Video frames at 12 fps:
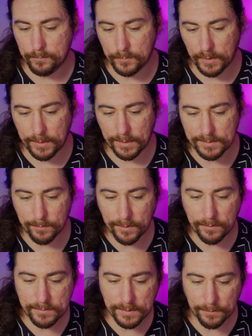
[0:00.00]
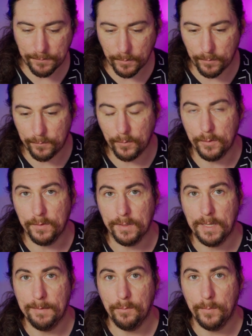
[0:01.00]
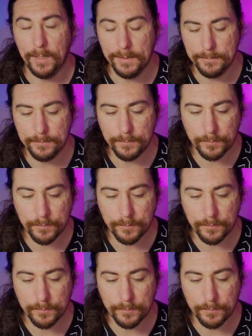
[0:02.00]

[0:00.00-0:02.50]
Okay, some other stuff that we've got in the camera bag.